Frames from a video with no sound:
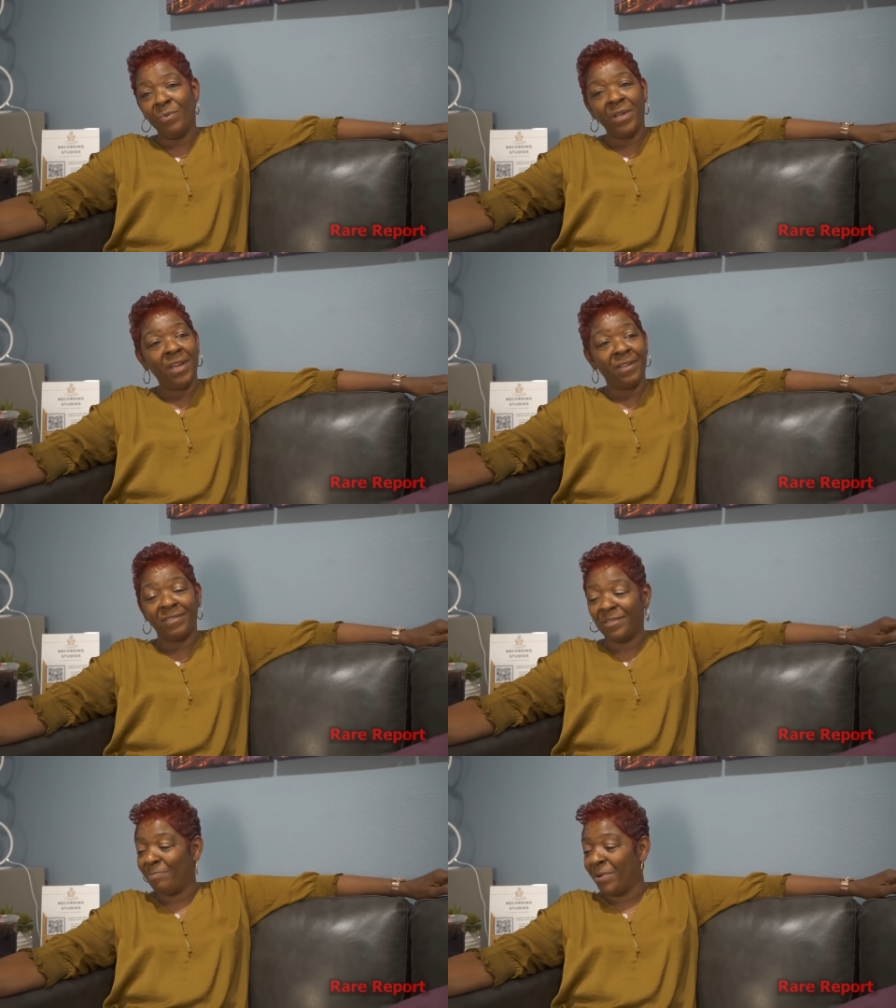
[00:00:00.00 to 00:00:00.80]
We
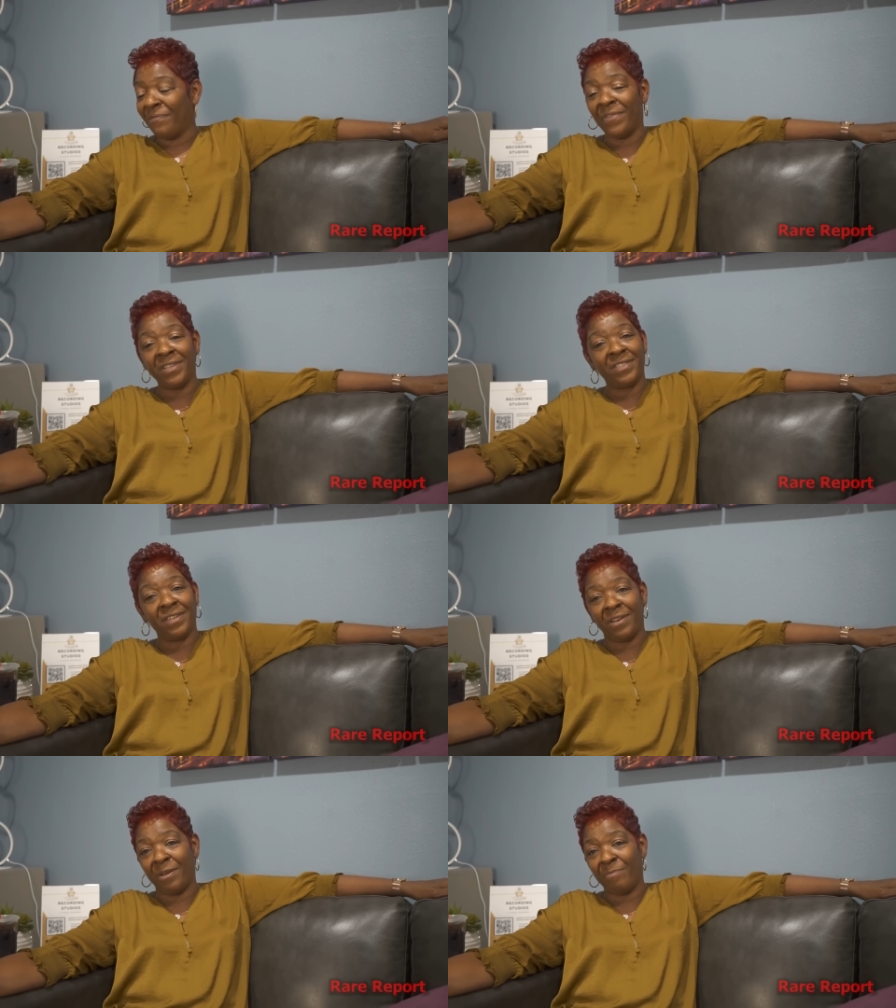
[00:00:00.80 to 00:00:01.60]
had this buffet
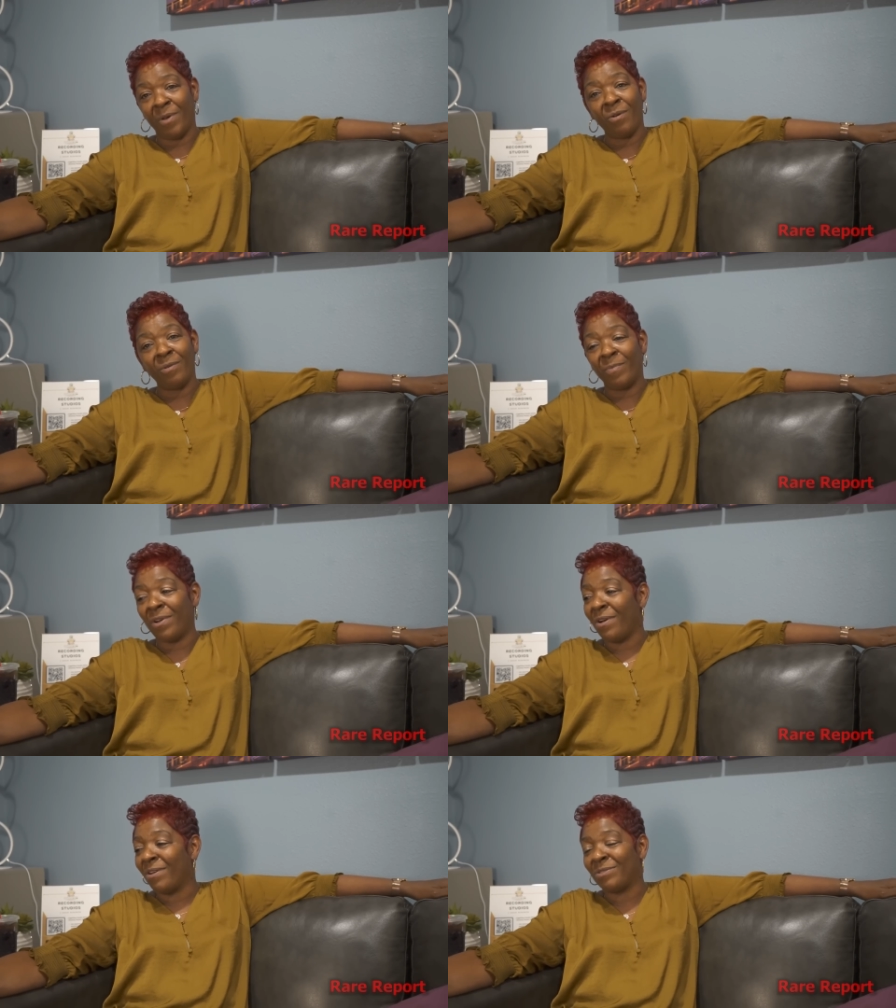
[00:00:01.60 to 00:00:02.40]
set up. All them
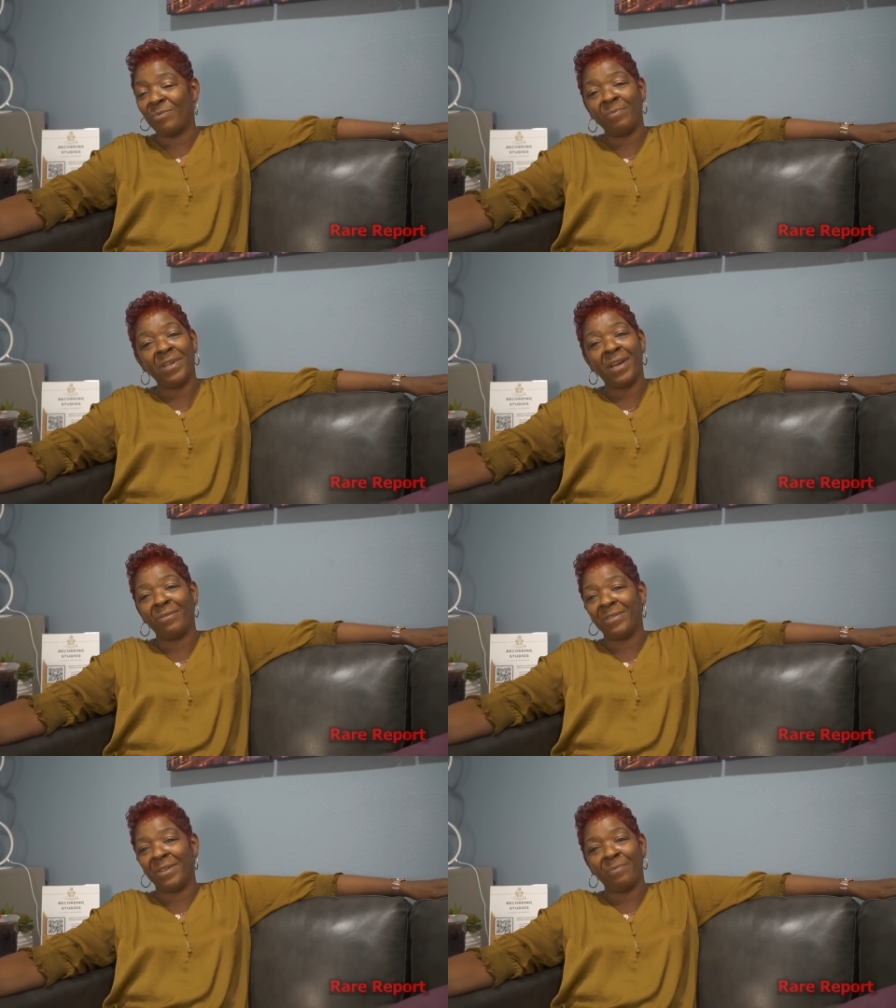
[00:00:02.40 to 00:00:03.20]
cars would be
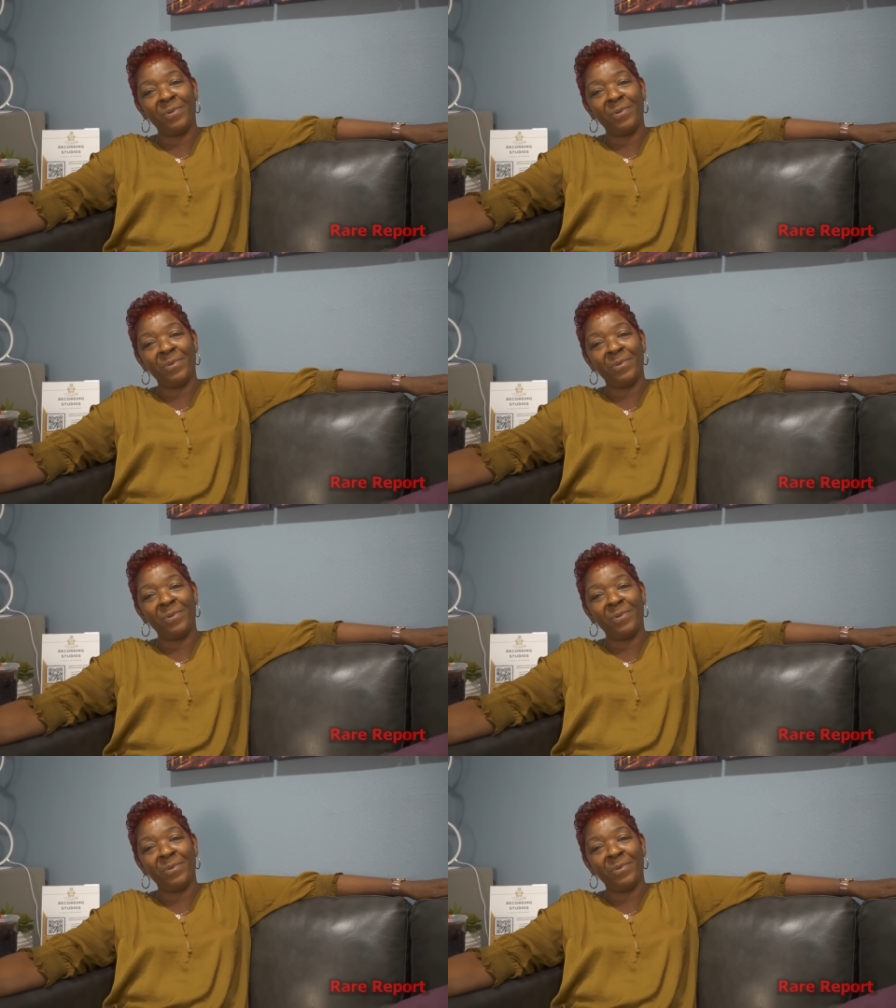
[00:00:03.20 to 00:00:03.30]
out there.